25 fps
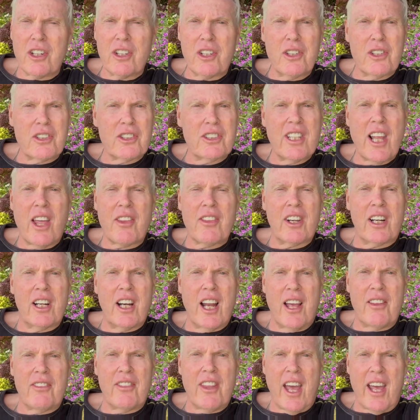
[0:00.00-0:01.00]
Of course, nothing
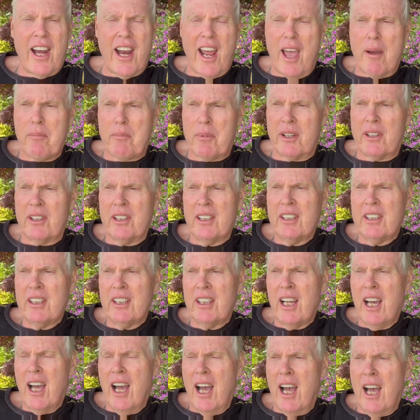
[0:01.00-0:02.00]
like that happened.
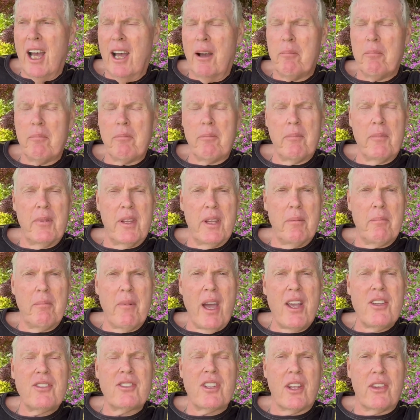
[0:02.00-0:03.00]
The
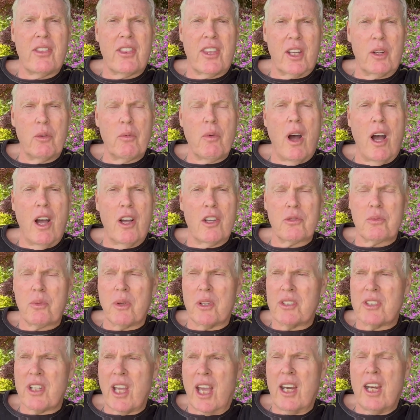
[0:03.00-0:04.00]
amazing thing was
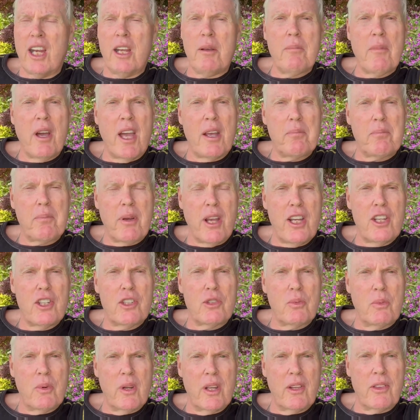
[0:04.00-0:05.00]
that he made
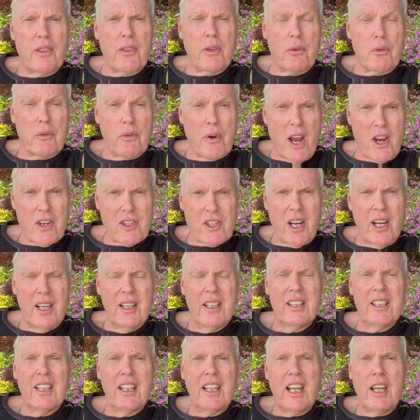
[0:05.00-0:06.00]
peace with Russia.
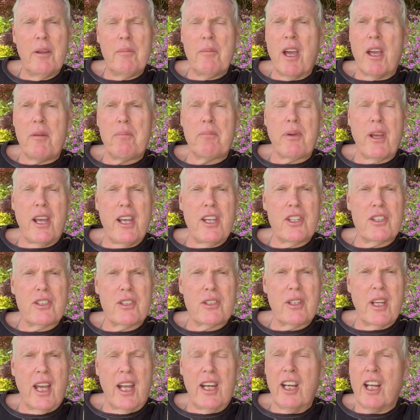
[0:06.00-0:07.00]
He made
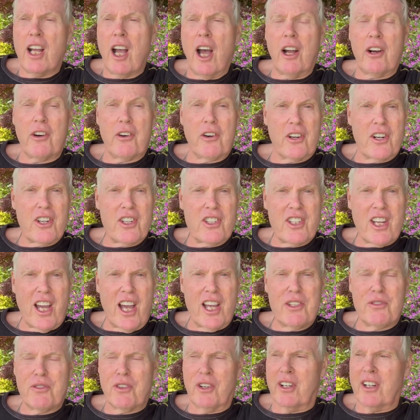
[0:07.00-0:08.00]
peace, and he got
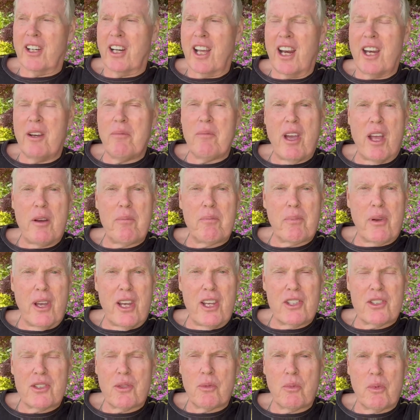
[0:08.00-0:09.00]
criticized for it, and he made
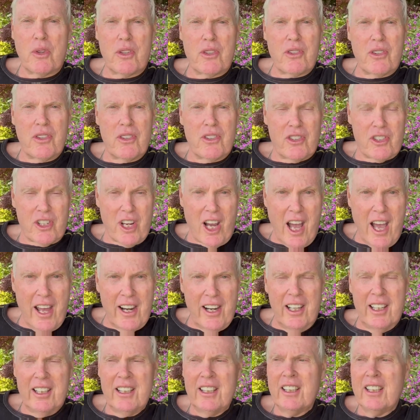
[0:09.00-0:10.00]
peace with
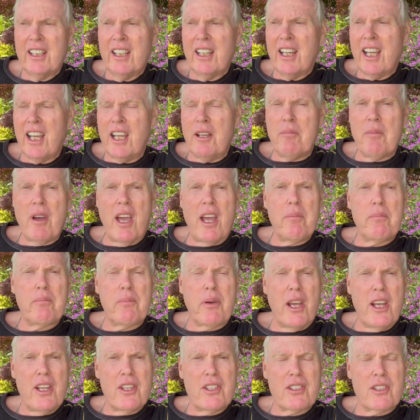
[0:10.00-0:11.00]
China. He made
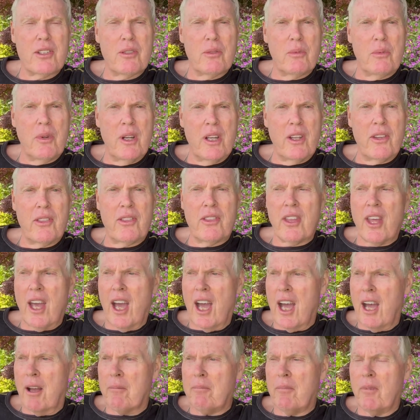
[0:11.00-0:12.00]
peace with
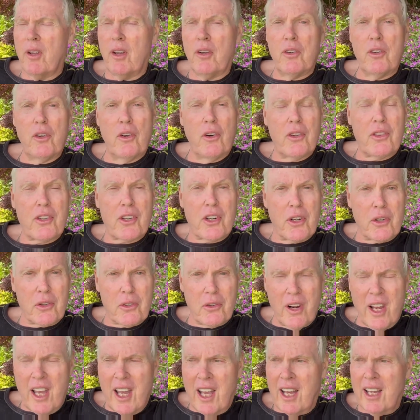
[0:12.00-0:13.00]
North
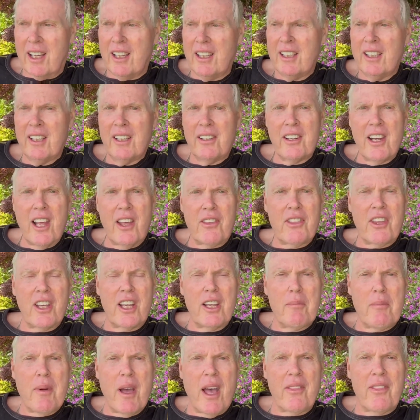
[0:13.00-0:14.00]
Korea. Now think
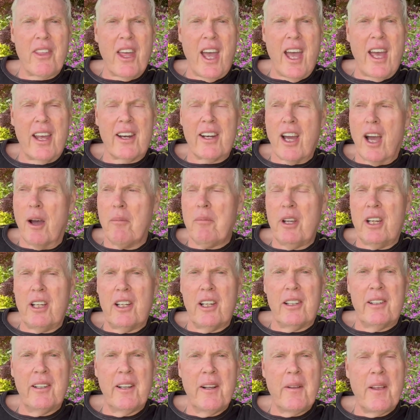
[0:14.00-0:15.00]
about that. I
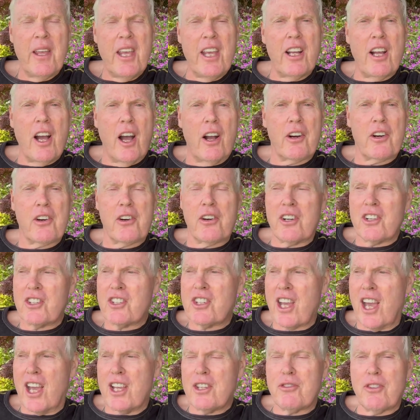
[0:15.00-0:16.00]
mean, he got
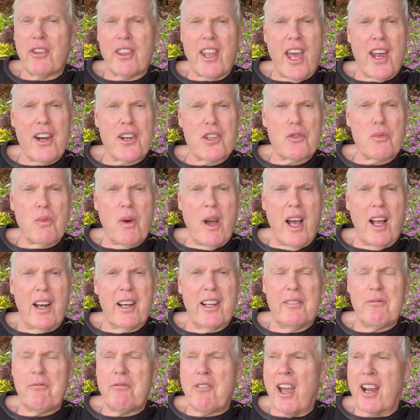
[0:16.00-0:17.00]
criticized for that as well.
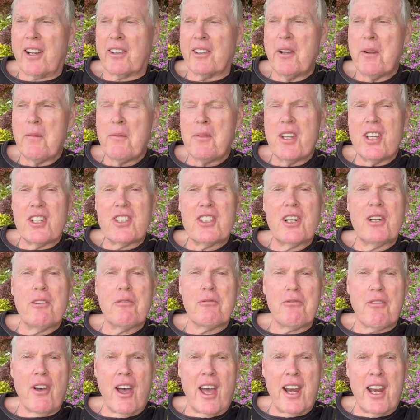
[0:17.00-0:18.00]
In fact, isn't it
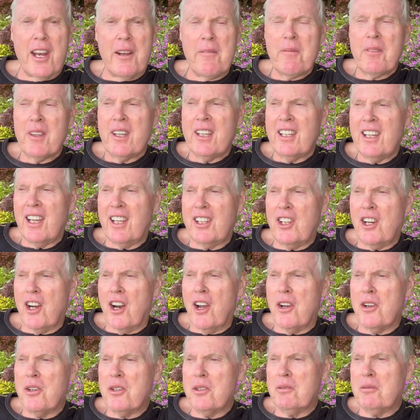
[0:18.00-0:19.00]
funny? You
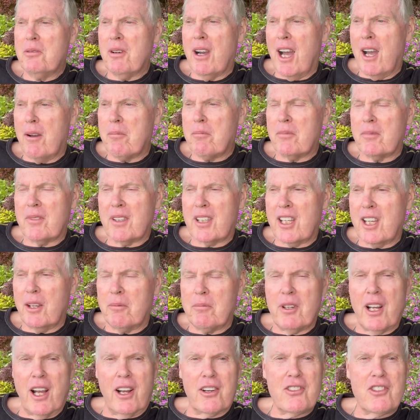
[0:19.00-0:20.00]
know,
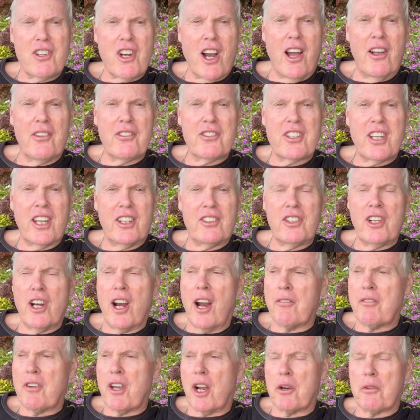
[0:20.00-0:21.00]
Kim Jong-un said, you know,
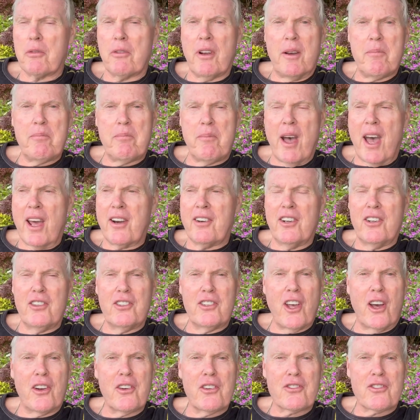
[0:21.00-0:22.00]
I've got a red button, and
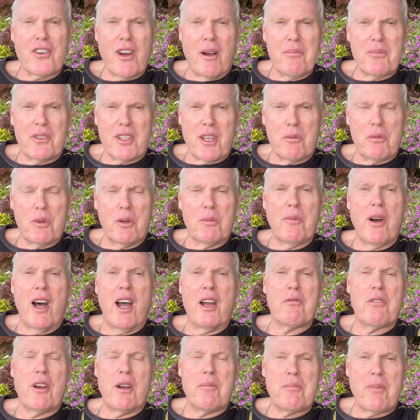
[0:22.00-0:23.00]
Donald Trump said, well, my
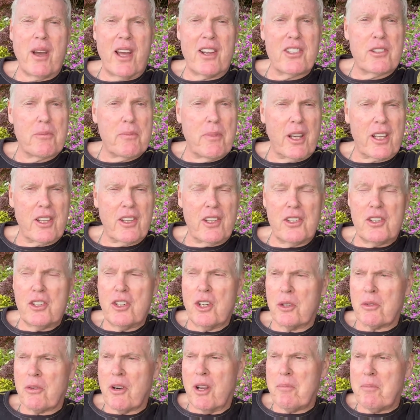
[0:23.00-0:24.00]
red button's bigger than
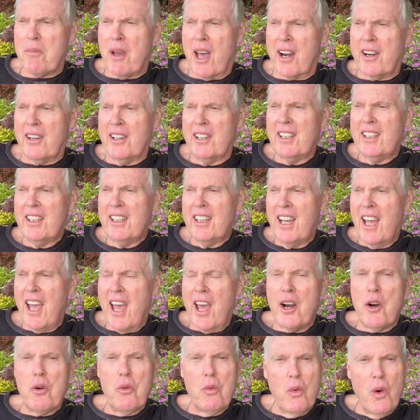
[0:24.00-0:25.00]
your red button.
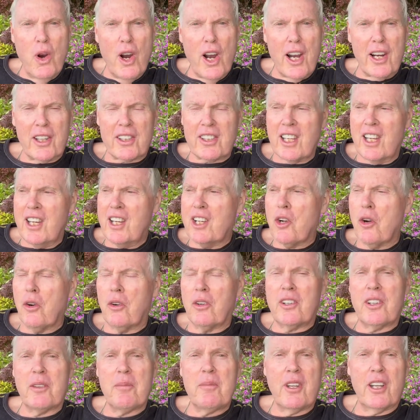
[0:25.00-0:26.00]
And it worked. He
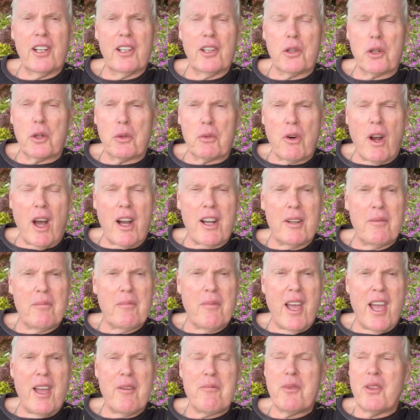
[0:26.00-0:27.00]
called him the little rocket
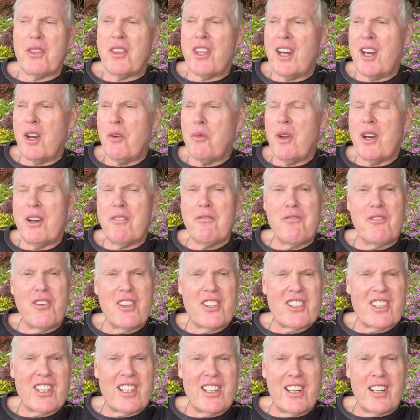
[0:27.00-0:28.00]
man, but then he went and
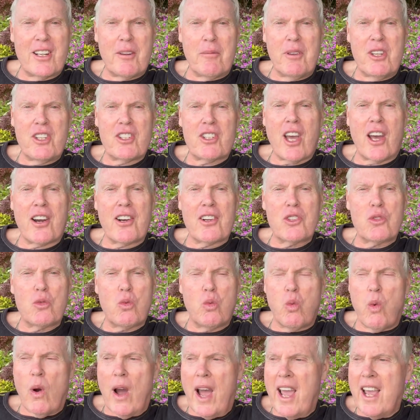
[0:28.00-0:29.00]
visited him. He's got his
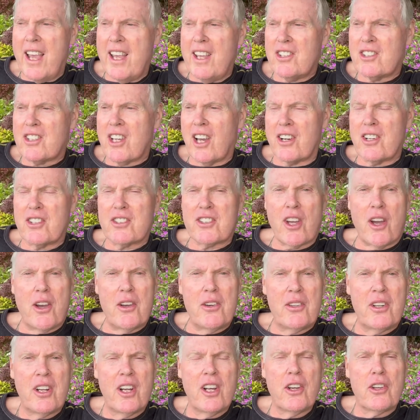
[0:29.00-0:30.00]
way. He's got his
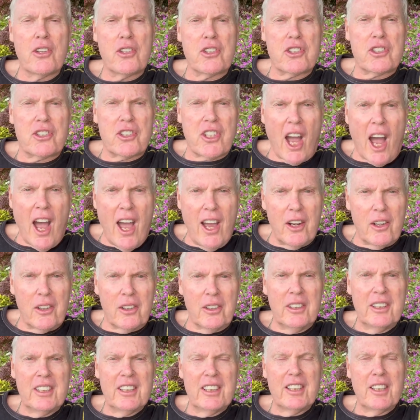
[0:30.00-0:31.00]
own
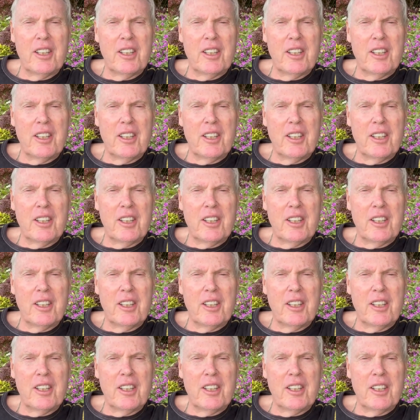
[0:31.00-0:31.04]
style.